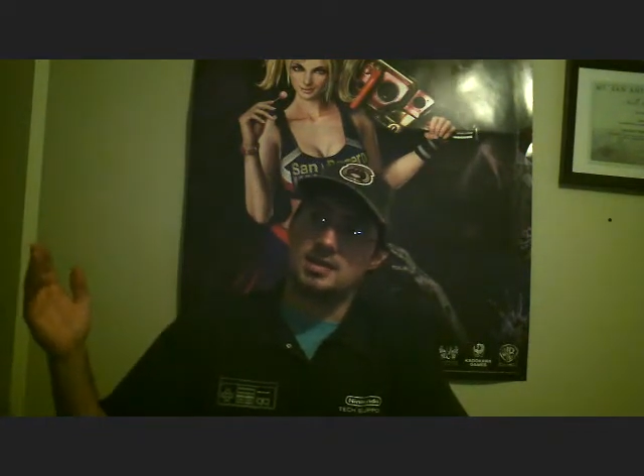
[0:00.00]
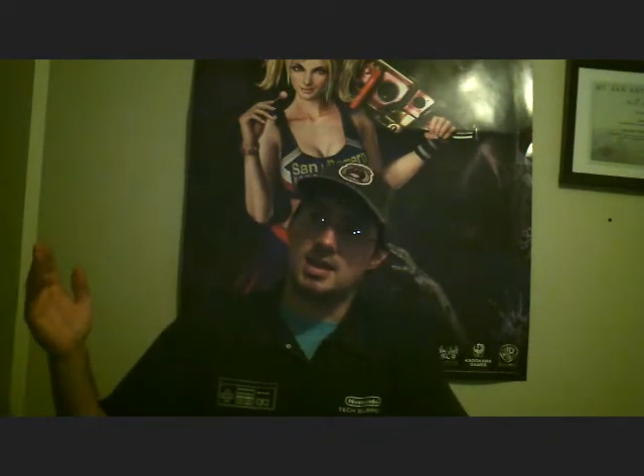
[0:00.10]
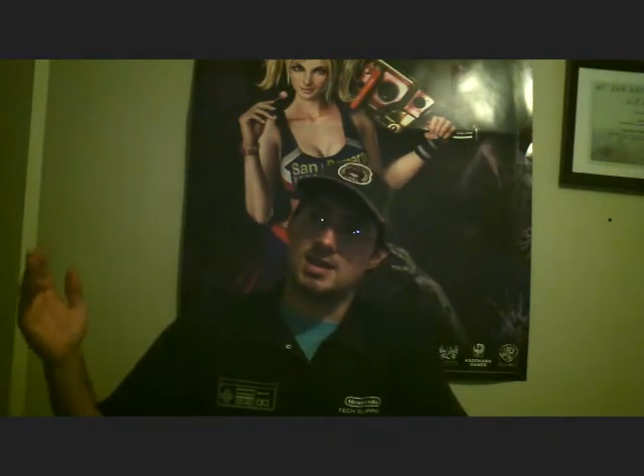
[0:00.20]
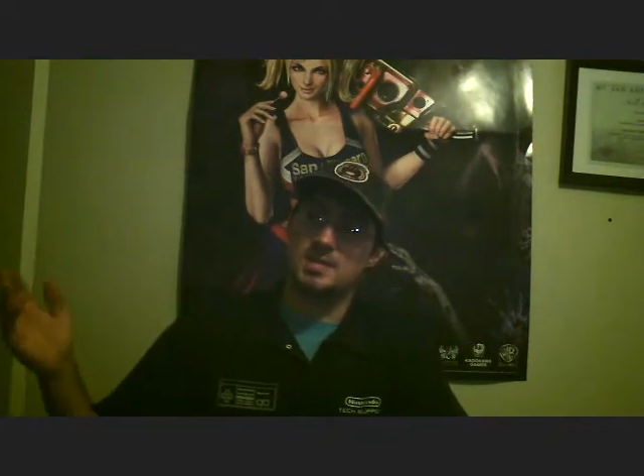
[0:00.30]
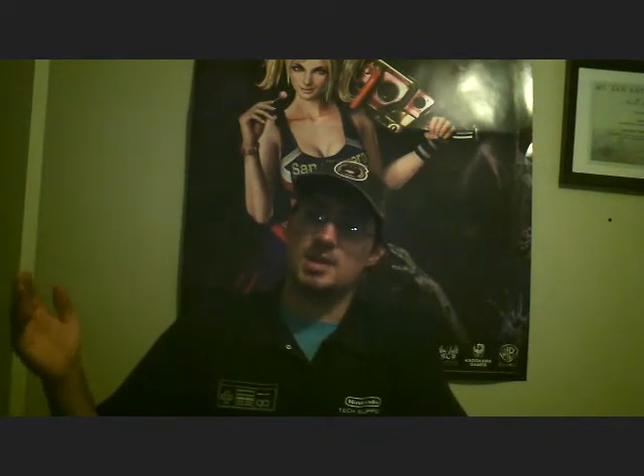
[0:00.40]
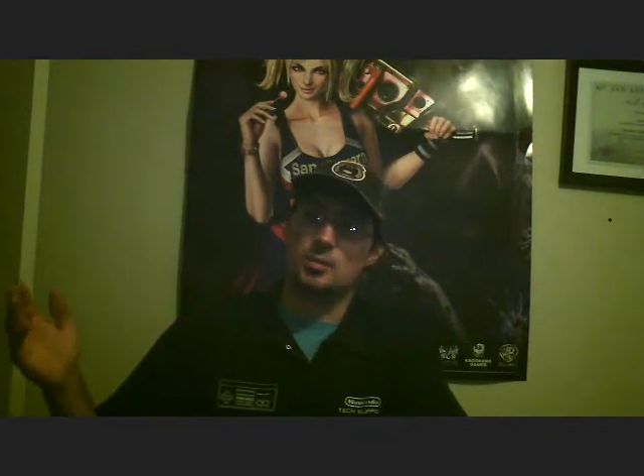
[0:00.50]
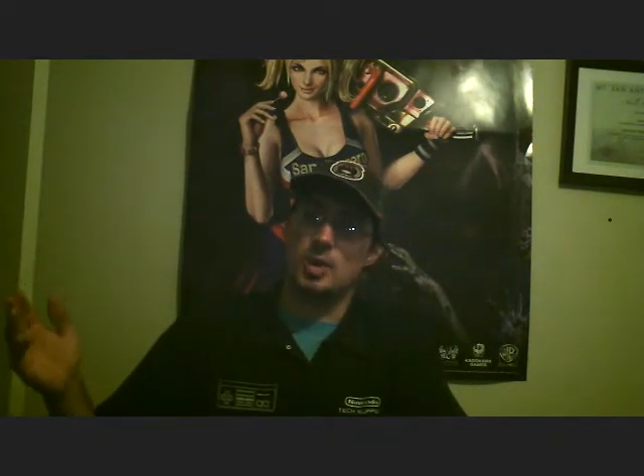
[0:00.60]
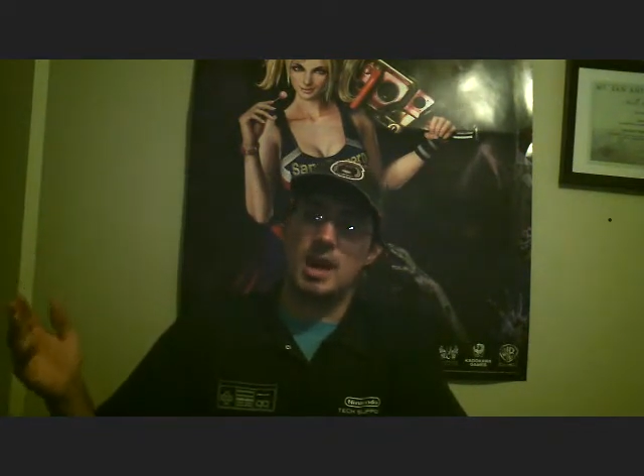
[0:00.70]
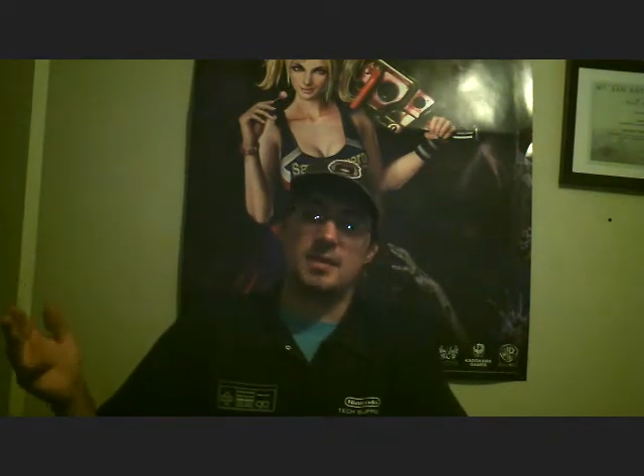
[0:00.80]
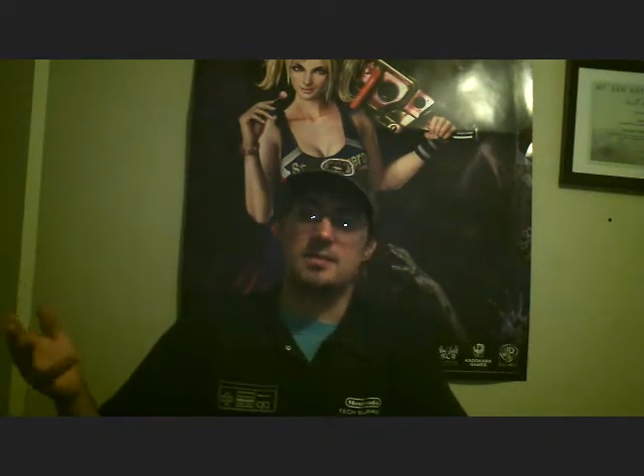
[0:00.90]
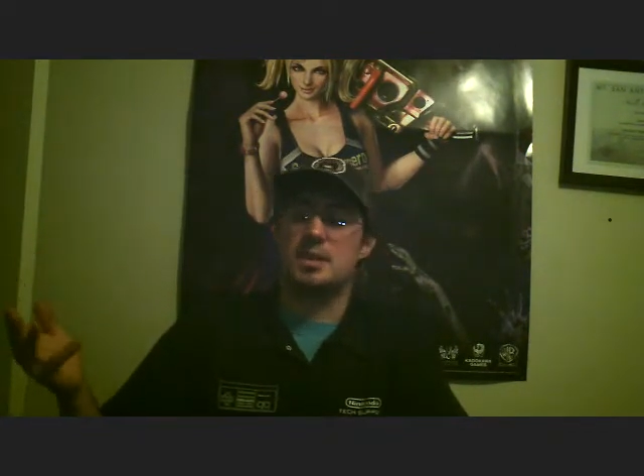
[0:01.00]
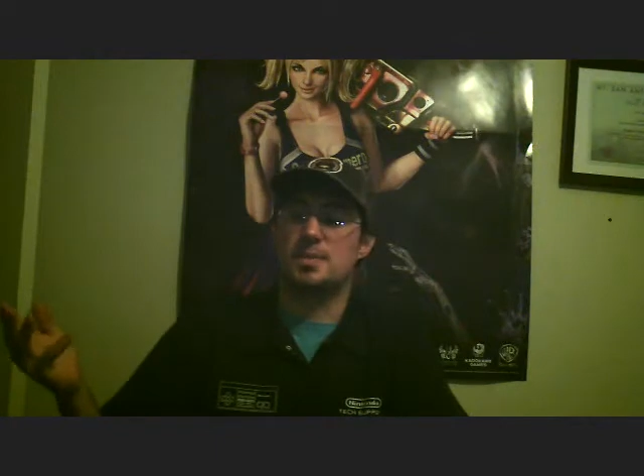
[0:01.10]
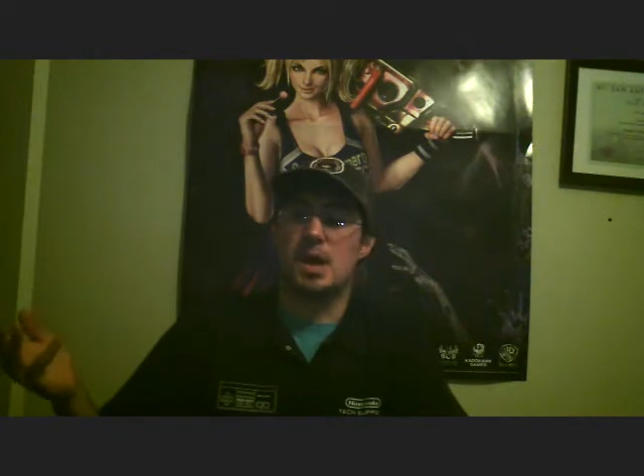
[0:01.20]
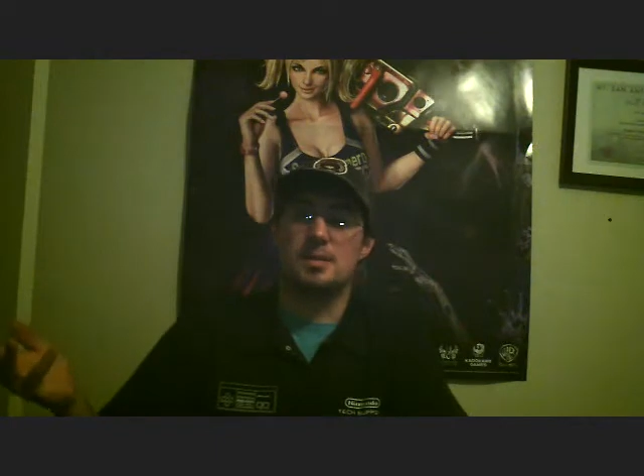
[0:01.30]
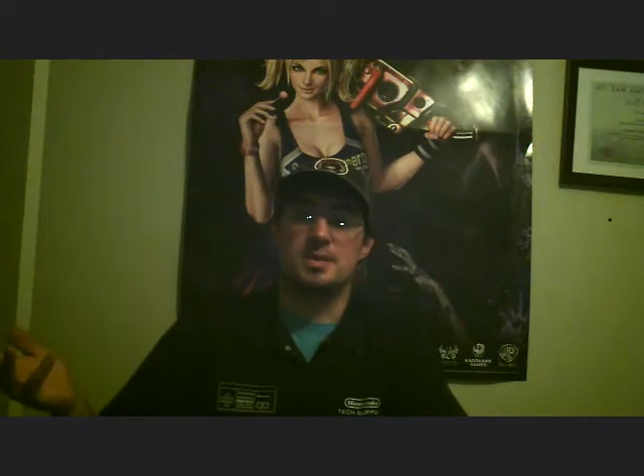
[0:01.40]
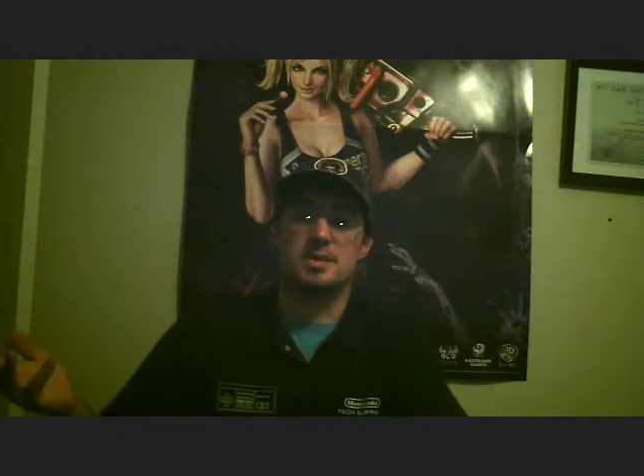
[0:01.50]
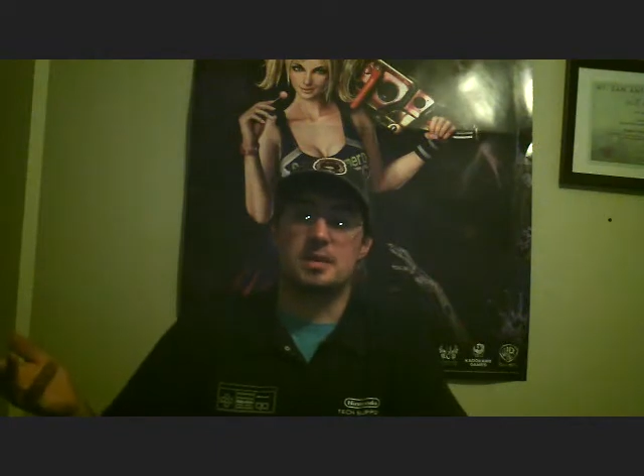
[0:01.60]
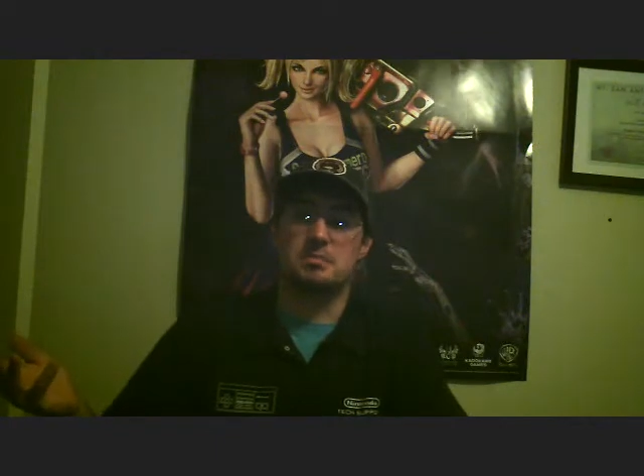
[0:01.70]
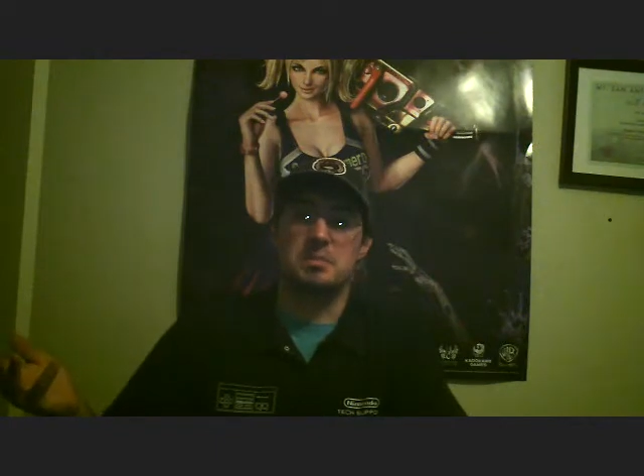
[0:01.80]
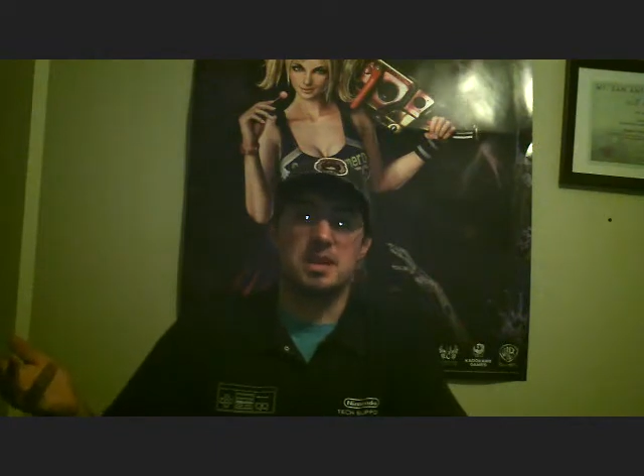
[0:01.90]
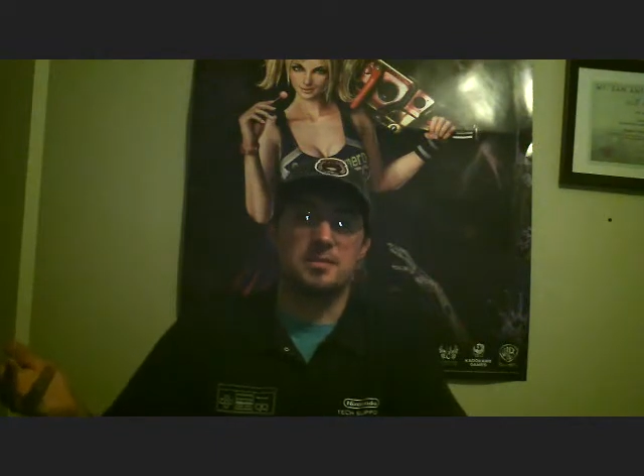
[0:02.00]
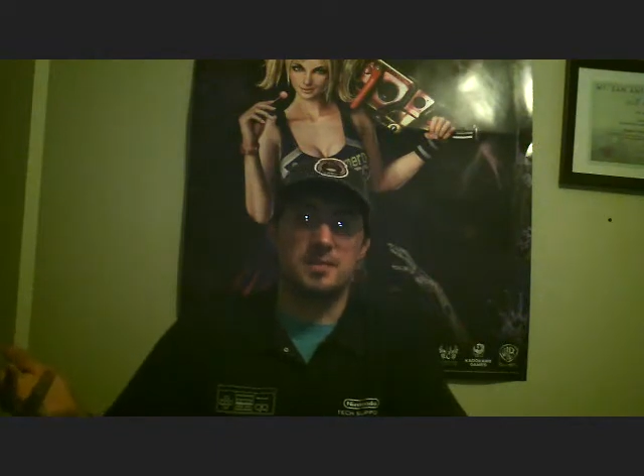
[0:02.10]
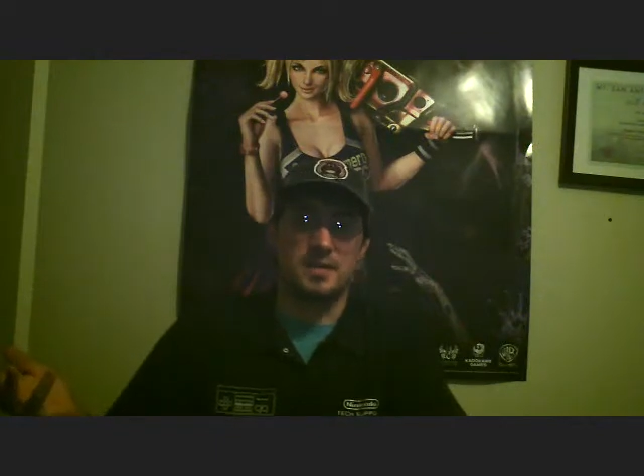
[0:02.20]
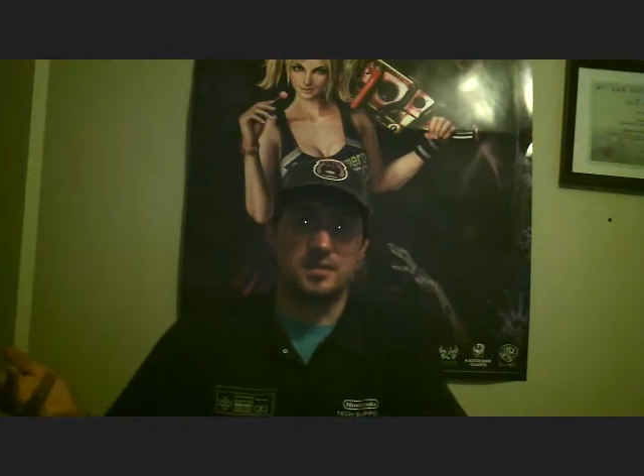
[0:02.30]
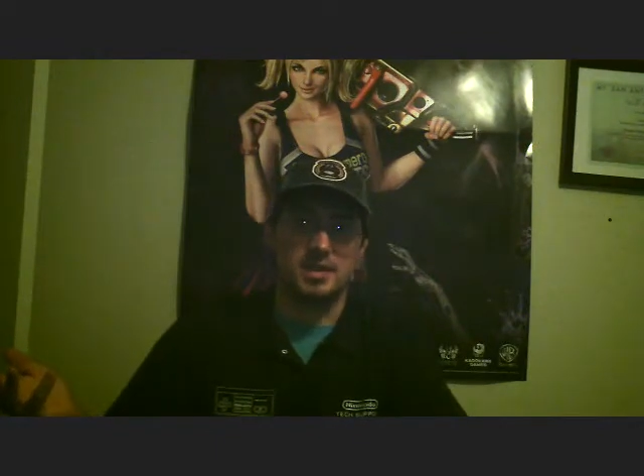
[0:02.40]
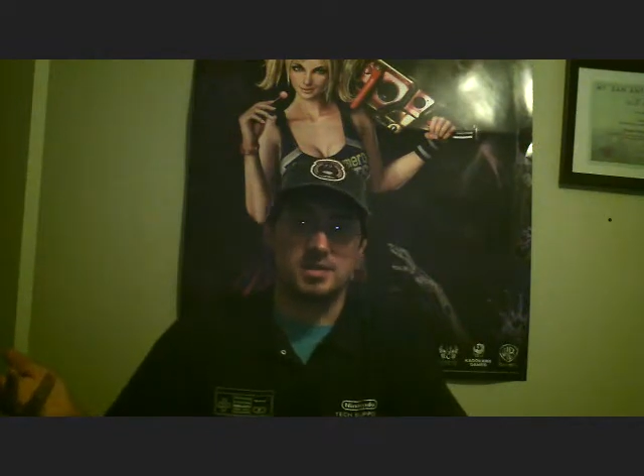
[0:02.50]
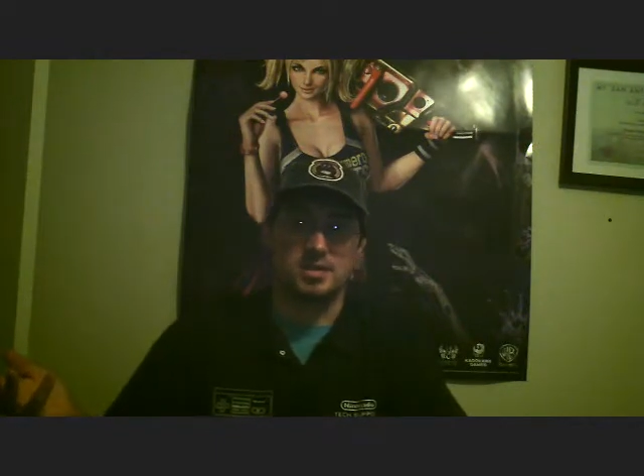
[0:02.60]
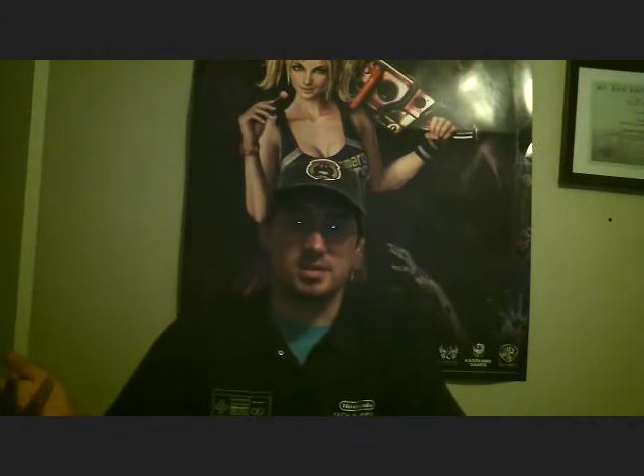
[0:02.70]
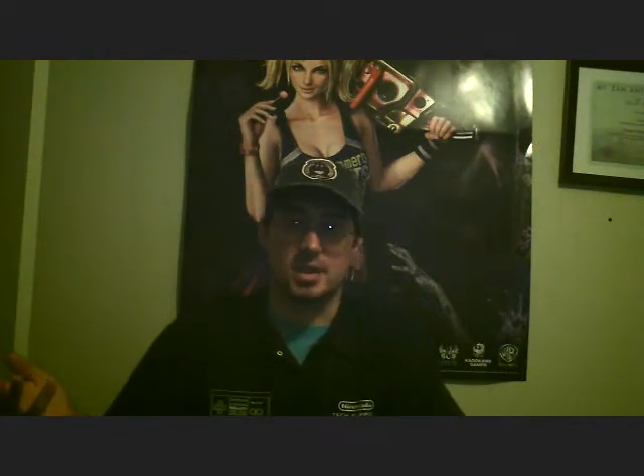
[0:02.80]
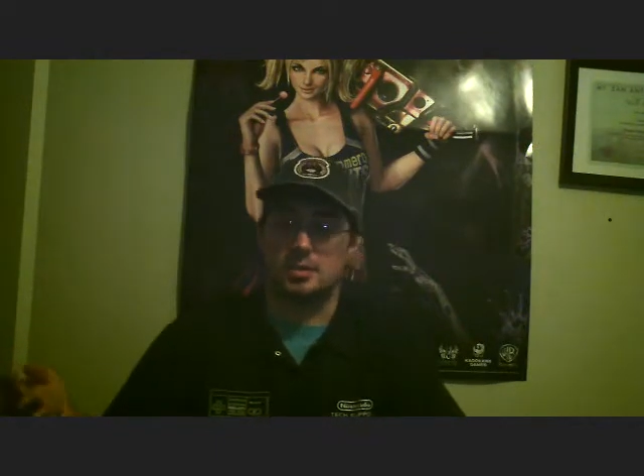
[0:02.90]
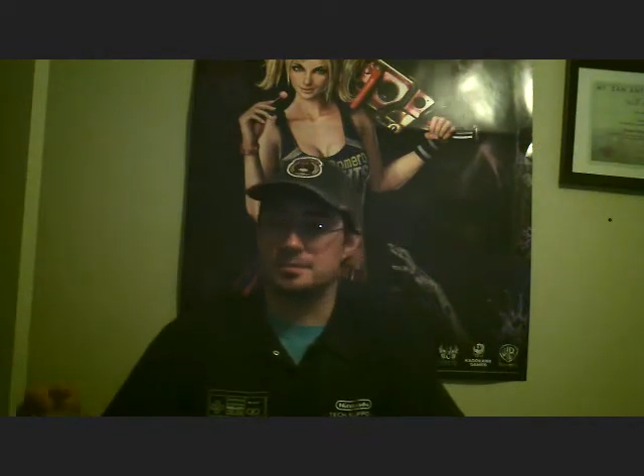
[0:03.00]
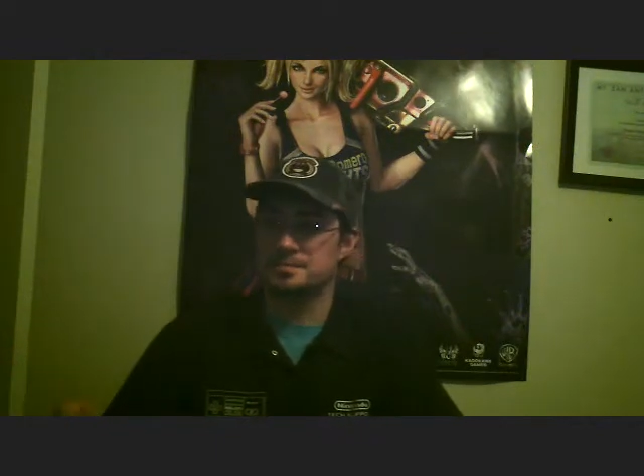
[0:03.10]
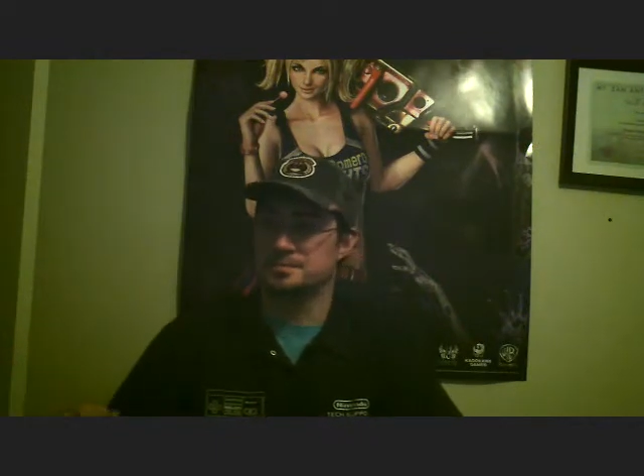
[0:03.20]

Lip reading: husband and wife, and they're probably in their mid-50s or so,